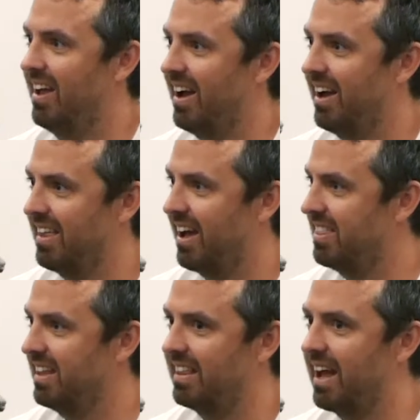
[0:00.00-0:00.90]
I
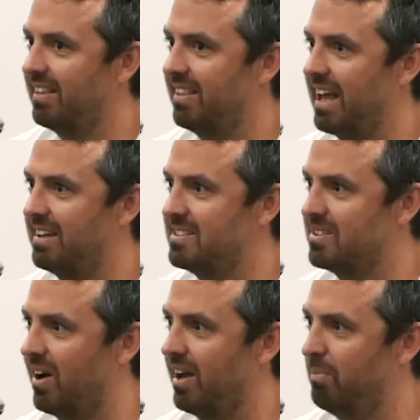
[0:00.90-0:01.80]
think that
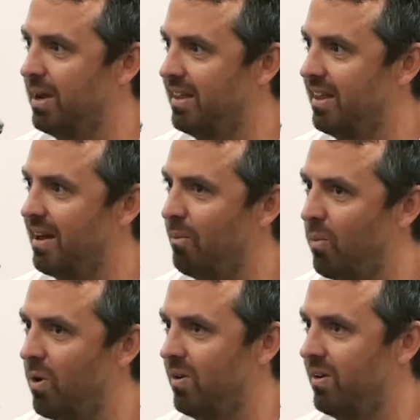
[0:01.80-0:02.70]
desire to be there, that
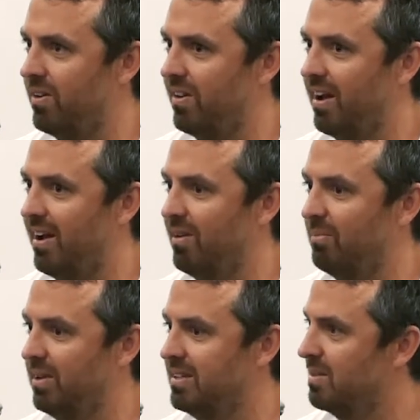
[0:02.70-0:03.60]
want,
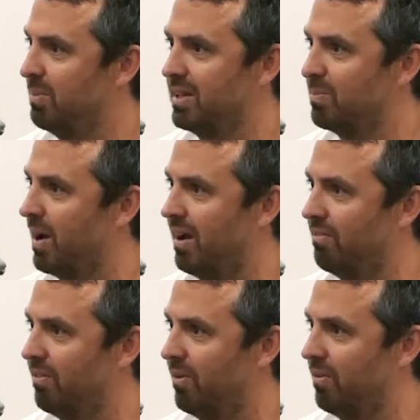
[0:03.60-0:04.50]
is the biggest
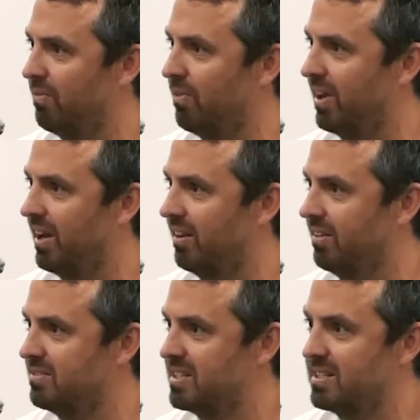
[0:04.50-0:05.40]
part for getting
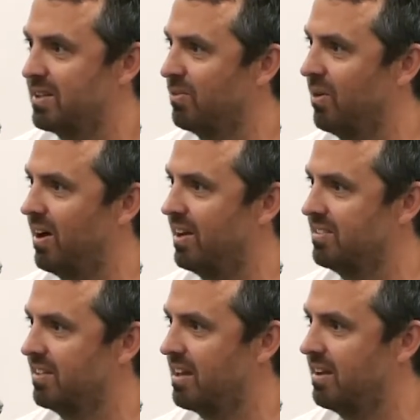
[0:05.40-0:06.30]
successful
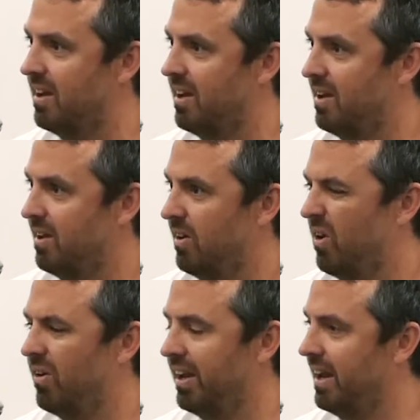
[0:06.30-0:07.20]
hires in that,
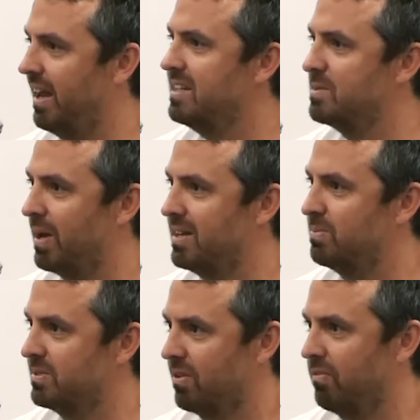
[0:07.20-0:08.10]
in any space,
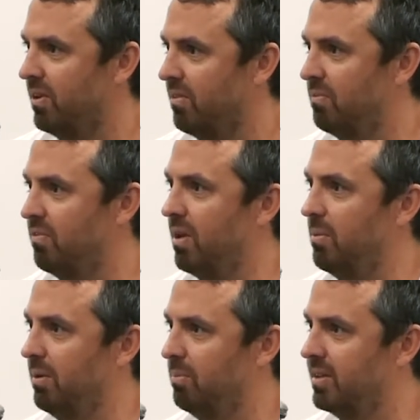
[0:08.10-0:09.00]
but software
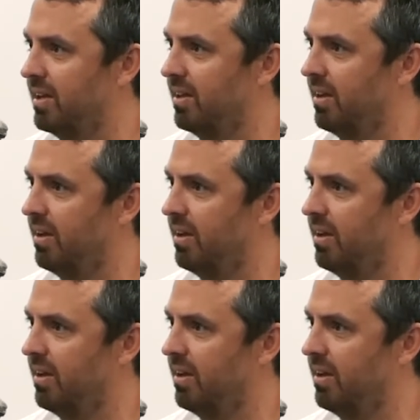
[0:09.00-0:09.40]
development in particular.